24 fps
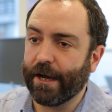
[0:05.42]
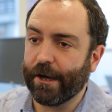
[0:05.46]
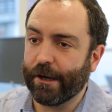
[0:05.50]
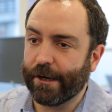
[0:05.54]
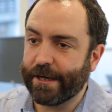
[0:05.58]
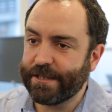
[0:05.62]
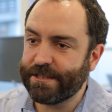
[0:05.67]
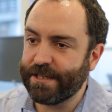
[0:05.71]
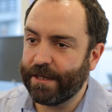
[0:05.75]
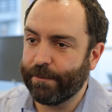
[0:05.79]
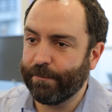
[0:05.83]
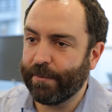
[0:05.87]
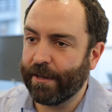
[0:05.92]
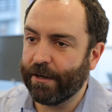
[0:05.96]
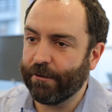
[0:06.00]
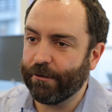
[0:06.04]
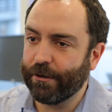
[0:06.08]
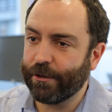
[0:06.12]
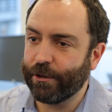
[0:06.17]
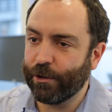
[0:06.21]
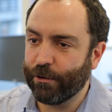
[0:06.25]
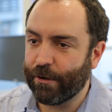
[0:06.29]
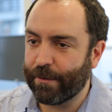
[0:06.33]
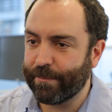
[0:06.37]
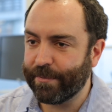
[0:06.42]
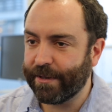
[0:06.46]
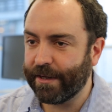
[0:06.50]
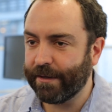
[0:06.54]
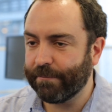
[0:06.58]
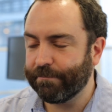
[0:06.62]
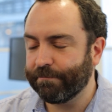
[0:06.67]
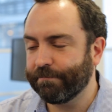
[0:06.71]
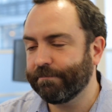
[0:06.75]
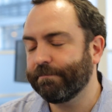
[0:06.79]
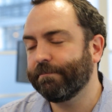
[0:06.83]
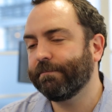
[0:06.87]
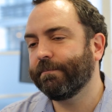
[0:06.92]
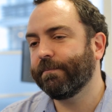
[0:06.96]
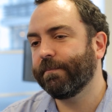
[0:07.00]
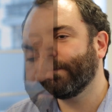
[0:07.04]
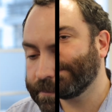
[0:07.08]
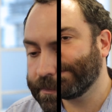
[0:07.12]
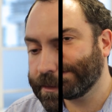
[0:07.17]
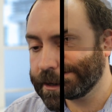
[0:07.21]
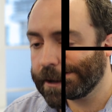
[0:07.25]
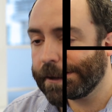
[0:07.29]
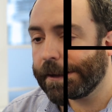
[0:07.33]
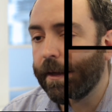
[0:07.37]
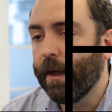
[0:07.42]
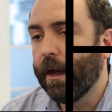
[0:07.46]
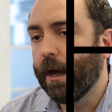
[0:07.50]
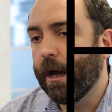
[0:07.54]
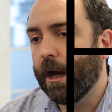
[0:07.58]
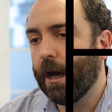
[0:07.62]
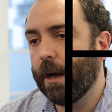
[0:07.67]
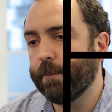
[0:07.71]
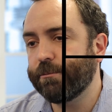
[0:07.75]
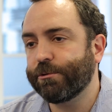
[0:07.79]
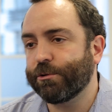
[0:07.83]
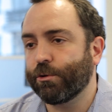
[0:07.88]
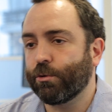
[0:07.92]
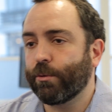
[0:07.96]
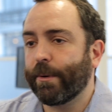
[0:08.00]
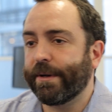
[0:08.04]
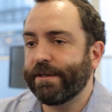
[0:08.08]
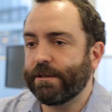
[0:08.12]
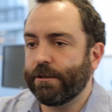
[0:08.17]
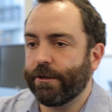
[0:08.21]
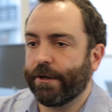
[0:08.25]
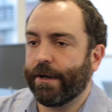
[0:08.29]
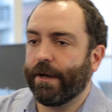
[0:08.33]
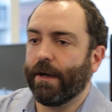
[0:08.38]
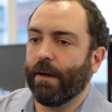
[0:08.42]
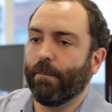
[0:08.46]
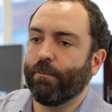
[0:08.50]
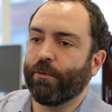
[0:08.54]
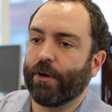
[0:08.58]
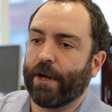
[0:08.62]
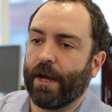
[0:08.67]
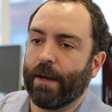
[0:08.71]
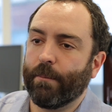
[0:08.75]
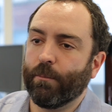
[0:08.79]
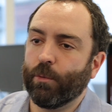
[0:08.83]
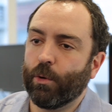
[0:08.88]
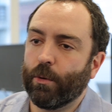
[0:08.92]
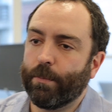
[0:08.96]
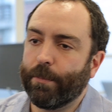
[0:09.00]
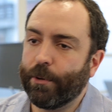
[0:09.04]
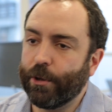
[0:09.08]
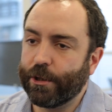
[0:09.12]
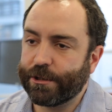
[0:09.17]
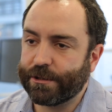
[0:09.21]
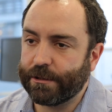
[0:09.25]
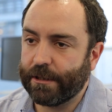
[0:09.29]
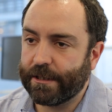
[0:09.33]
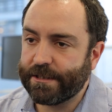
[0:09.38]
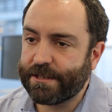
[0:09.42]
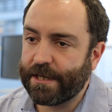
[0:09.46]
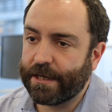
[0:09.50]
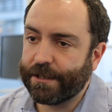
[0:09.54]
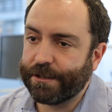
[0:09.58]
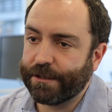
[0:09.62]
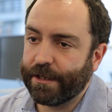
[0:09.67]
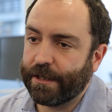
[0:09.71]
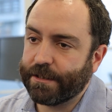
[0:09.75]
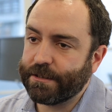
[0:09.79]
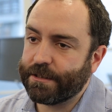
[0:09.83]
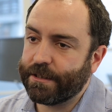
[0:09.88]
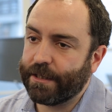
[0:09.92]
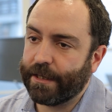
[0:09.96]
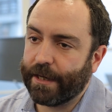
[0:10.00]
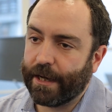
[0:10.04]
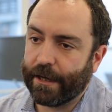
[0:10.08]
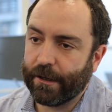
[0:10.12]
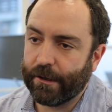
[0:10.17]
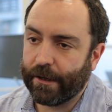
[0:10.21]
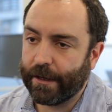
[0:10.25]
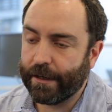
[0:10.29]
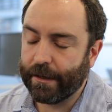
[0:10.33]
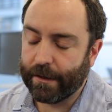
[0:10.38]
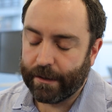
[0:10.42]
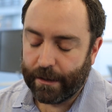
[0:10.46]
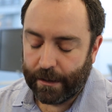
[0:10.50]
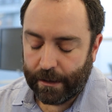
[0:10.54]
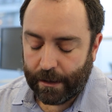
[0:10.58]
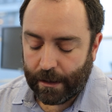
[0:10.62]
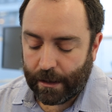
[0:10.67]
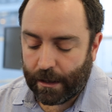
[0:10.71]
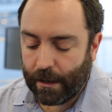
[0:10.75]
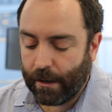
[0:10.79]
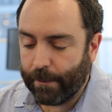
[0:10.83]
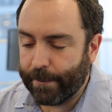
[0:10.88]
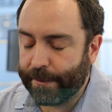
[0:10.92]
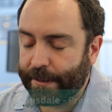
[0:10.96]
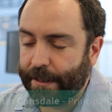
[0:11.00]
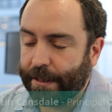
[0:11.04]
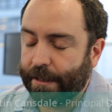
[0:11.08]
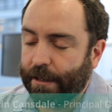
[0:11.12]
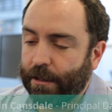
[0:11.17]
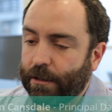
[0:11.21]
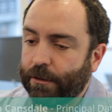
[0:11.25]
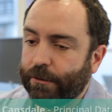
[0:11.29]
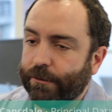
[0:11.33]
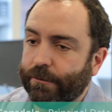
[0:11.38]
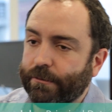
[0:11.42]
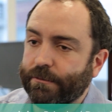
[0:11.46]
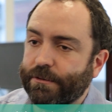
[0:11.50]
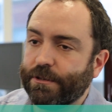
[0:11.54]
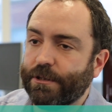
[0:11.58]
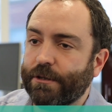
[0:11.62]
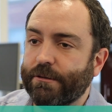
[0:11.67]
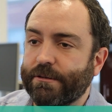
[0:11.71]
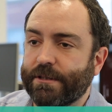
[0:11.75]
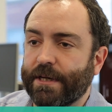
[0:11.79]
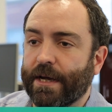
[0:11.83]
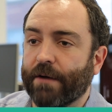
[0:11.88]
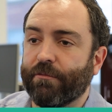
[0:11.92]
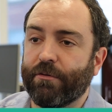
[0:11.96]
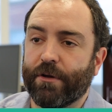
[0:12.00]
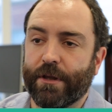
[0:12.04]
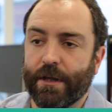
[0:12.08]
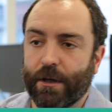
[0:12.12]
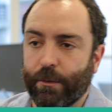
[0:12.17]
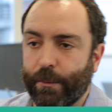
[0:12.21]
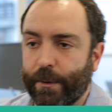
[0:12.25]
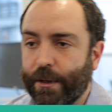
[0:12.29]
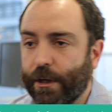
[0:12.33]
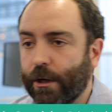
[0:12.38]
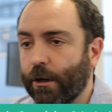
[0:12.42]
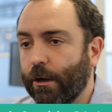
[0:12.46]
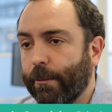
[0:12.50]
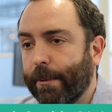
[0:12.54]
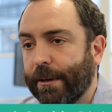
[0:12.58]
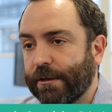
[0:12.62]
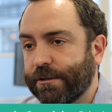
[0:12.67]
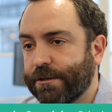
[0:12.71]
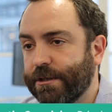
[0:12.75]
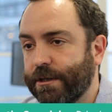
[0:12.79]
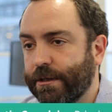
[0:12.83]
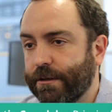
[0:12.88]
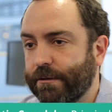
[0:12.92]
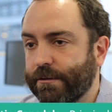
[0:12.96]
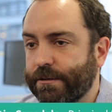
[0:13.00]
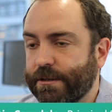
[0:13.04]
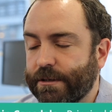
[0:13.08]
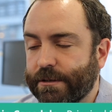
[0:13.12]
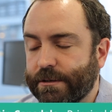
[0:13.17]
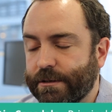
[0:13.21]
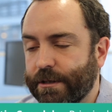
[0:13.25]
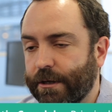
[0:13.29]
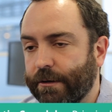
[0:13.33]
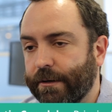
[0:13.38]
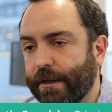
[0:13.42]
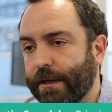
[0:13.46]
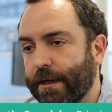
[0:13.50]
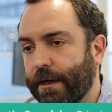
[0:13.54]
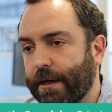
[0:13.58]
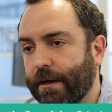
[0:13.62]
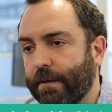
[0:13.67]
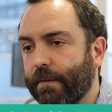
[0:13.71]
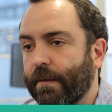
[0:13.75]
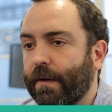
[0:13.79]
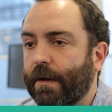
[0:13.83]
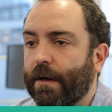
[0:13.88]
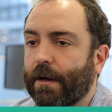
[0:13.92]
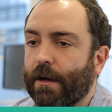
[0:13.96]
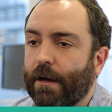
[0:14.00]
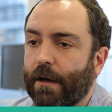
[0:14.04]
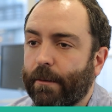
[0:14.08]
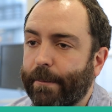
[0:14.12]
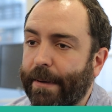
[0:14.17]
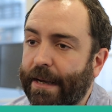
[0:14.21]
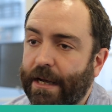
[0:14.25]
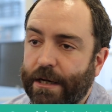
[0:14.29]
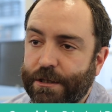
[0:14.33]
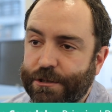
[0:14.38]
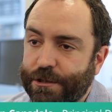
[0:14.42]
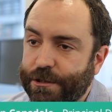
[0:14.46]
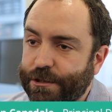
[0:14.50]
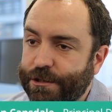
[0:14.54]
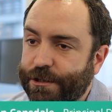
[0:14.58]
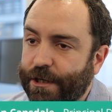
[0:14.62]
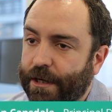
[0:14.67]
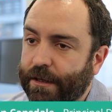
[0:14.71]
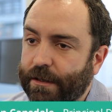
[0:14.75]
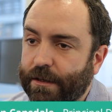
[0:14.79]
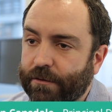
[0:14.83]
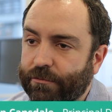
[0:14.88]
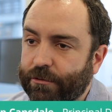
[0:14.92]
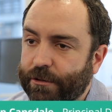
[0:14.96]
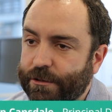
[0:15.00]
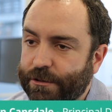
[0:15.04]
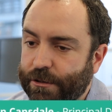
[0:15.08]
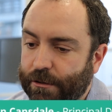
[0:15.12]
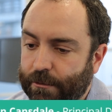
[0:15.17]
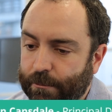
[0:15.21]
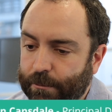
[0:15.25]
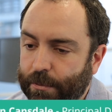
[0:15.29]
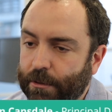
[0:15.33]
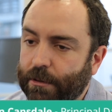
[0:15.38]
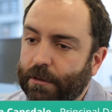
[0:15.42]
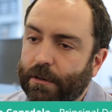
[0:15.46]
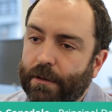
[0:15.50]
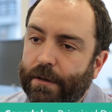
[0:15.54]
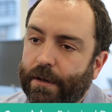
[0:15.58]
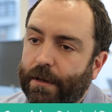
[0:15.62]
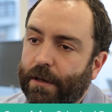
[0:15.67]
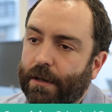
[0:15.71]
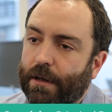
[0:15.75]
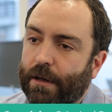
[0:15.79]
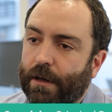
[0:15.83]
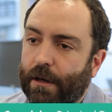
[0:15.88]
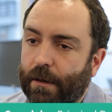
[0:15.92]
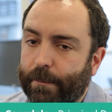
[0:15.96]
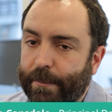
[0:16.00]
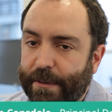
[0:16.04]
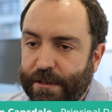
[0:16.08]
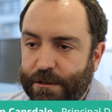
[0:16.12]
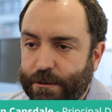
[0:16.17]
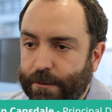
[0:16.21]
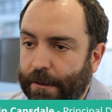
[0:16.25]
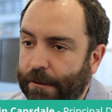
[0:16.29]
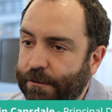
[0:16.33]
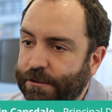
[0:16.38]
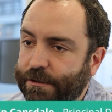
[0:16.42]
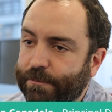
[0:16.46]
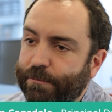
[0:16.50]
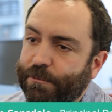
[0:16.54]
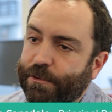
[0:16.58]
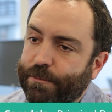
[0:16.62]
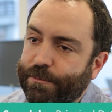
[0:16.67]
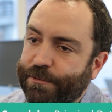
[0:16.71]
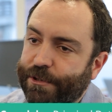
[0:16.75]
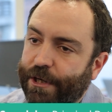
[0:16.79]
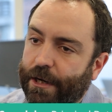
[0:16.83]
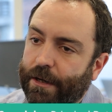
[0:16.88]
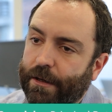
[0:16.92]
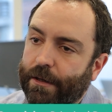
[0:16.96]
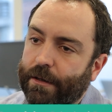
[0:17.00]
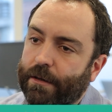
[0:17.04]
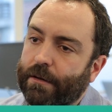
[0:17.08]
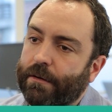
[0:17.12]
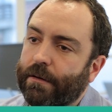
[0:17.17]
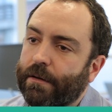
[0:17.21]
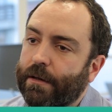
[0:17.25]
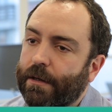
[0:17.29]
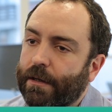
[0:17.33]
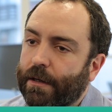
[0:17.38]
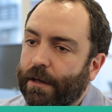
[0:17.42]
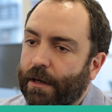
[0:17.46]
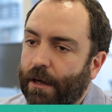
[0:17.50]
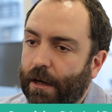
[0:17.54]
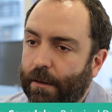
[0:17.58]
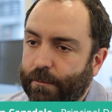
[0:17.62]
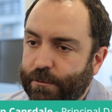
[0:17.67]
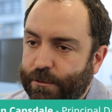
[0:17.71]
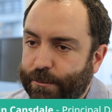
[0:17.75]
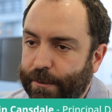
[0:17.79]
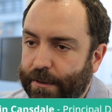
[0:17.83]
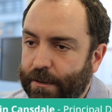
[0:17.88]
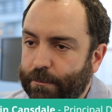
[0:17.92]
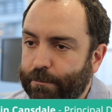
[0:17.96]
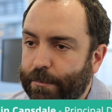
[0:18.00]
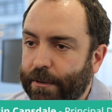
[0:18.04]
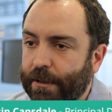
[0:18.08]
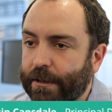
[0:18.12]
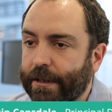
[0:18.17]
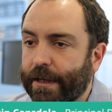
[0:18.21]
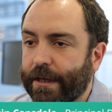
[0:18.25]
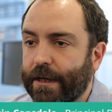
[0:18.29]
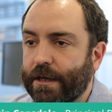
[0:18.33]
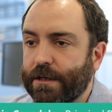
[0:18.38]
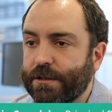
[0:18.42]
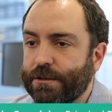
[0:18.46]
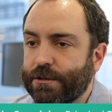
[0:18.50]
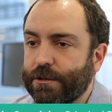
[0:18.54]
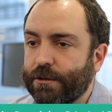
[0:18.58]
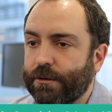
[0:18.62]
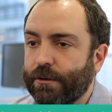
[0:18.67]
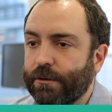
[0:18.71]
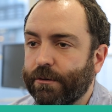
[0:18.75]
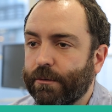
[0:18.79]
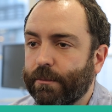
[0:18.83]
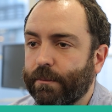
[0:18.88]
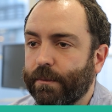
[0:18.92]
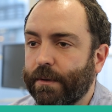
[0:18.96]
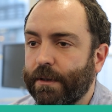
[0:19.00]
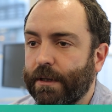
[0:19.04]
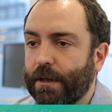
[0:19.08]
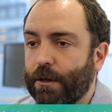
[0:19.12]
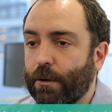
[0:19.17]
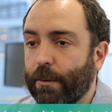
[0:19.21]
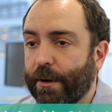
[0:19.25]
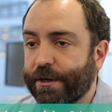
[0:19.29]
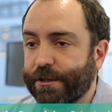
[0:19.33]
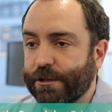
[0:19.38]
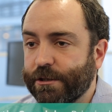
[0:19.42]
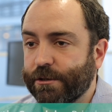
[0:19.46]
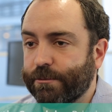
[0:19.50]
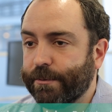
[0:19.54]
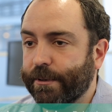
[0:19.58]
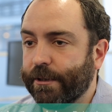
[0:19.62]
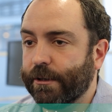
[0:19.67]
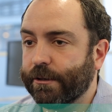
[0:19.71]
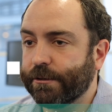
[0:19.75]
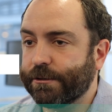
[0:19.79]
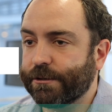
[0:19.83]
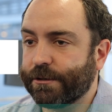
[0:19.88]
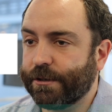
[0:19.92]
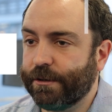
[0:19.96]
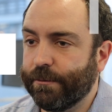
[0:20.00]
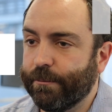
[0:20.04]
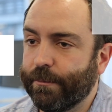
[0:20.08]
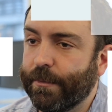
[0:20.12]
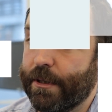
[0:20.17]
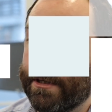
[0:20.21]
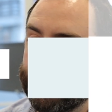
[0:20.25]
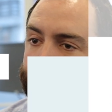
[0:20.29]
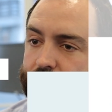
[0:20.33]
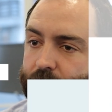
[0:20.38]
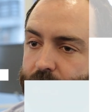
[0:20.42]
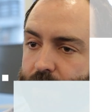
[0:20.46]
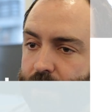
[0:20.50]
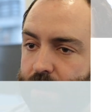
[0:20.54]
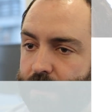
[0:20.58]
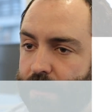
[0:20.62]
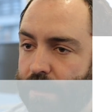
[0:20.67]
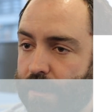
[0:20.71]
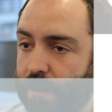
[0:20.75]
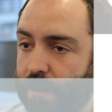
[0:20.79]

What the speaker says: AI team here at Your.MD. Apps are always looking at bringing more personalization into the AI, and that includes using everything we know about a user, so their age and gender, for example, into our symptom checker, so we can build that into the questions we ask them and the